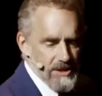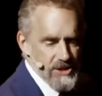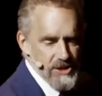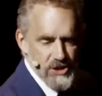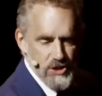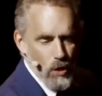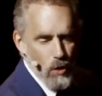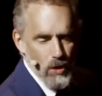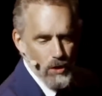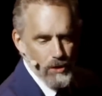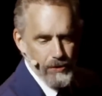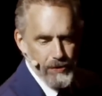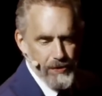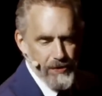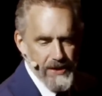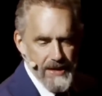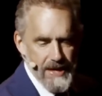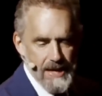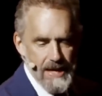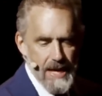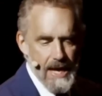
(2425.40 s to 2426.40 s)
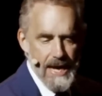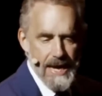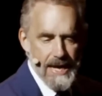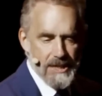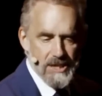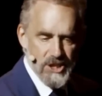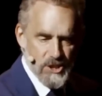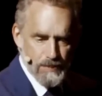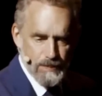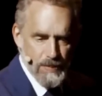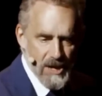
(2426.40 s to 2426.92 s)
assault the
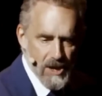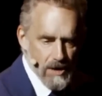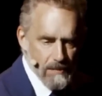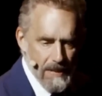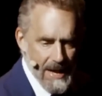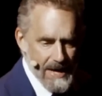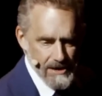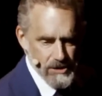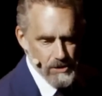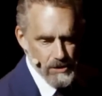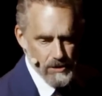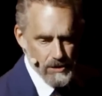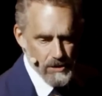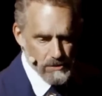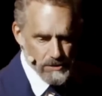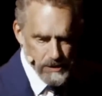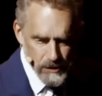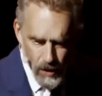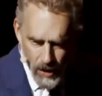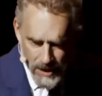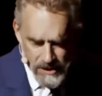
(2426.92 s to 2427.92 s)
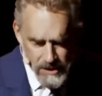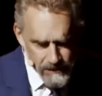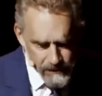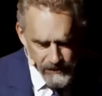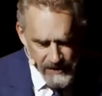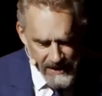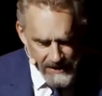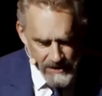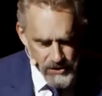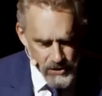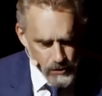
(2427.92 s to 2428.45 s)
experimenter. There's lots of
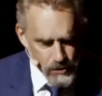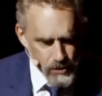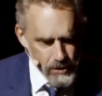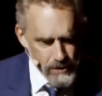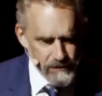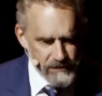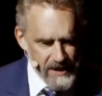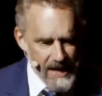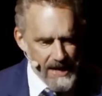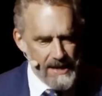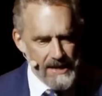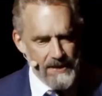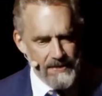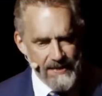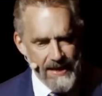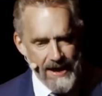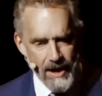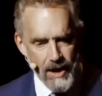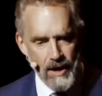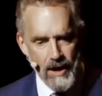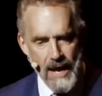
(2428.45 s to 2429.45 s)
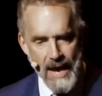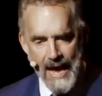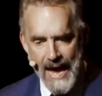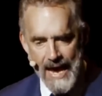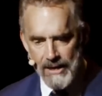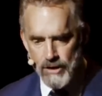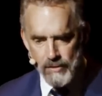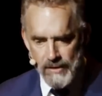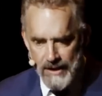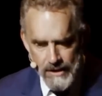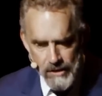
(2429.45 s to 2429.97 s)
things you could have done in there,
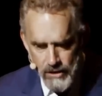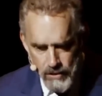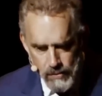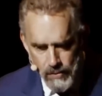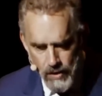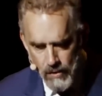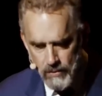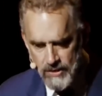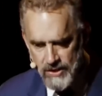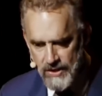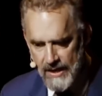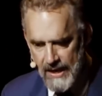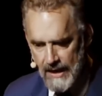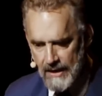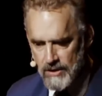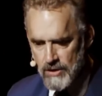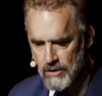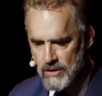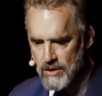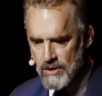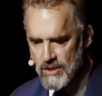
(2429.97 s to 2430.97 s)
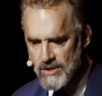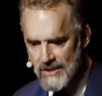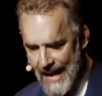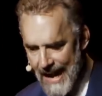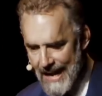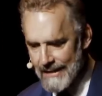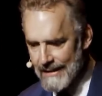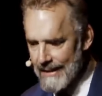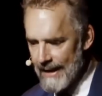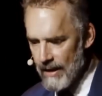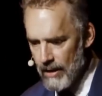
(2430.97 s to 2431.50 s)
and you didn't do those things. You just
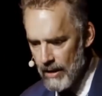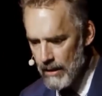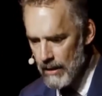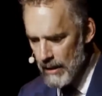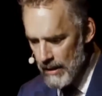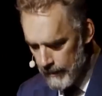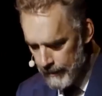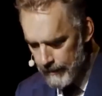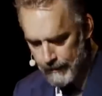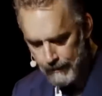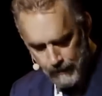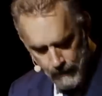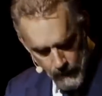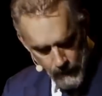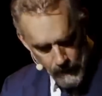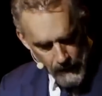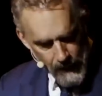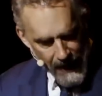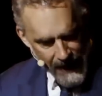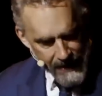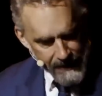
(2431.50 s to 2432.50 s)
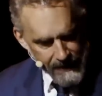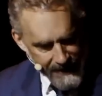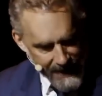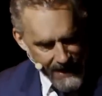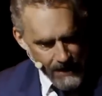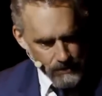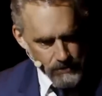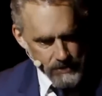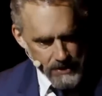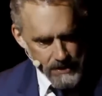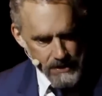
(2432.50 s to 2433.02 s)
sat there and
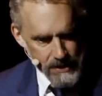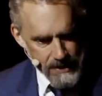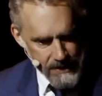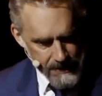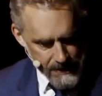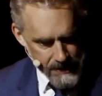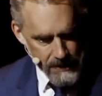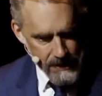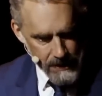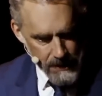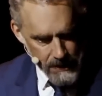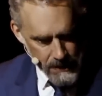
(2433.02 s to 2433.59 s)
counted the